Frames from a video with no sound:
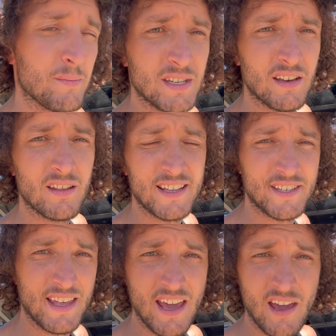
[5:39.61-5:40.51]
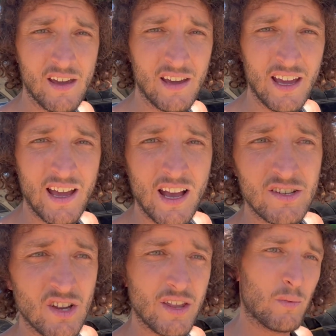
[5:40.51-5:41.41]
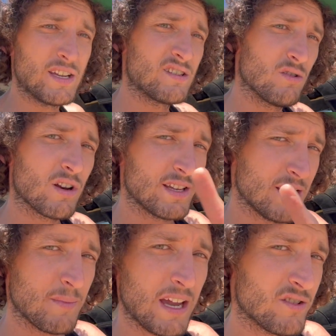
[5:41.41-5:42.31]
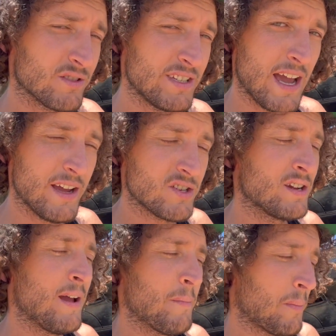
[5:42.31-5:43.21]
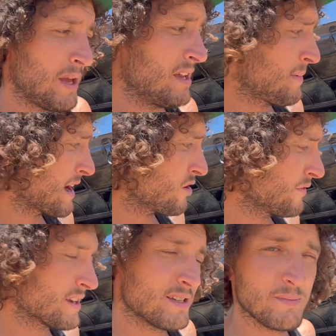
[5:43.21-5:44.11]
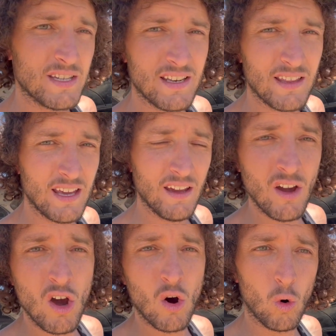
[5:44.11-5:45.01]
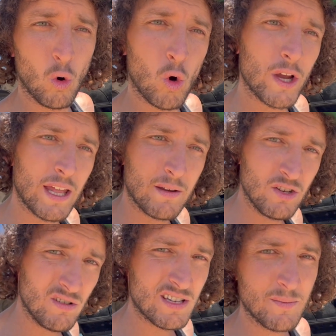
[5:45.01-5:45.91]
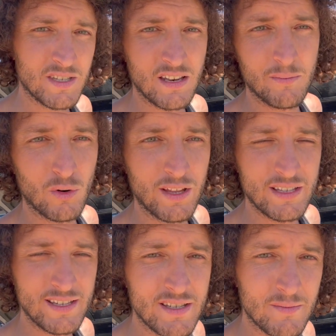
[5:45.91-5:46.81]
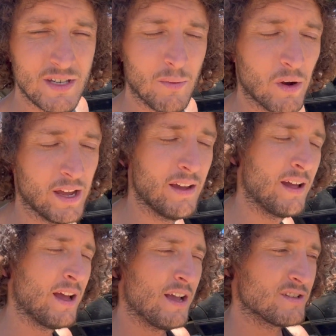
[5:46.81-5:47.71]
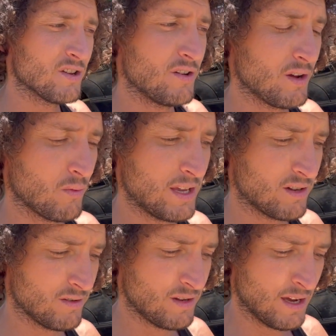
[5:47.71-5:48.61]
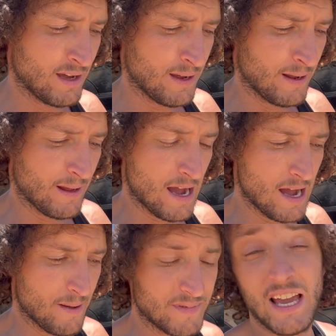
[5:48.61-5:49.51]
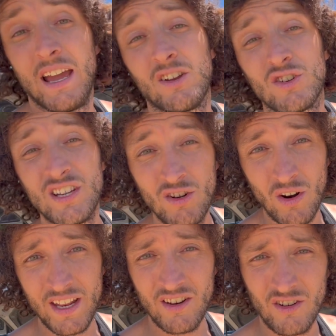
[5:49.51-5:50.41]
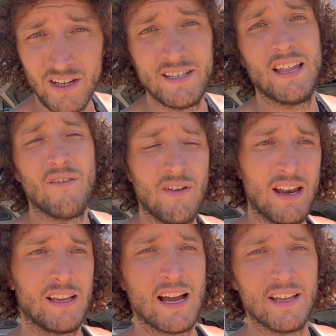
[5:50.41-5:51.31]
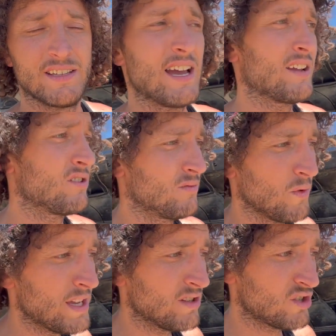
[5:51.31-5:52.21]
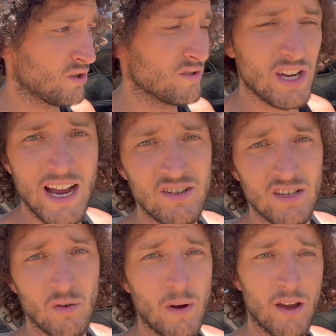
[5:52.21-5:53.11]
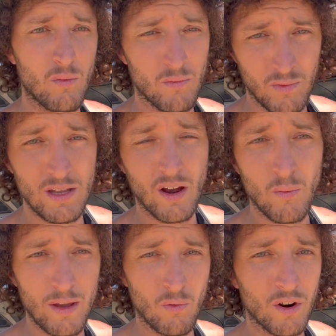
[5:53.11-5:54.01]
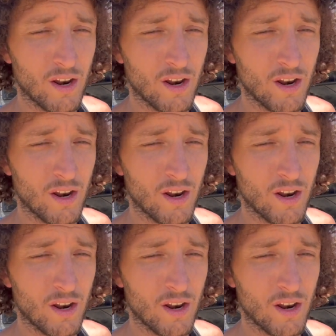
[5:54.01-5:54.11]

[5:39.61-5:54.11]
sender that's there, so that we still got our temp gauge on the dash, piggyback off our temp sender there, or get a new temp sender put in the system somewhere so that we could, say it got to 90 degrees and the fan had cut in. Say it got, we could change it to where we want it.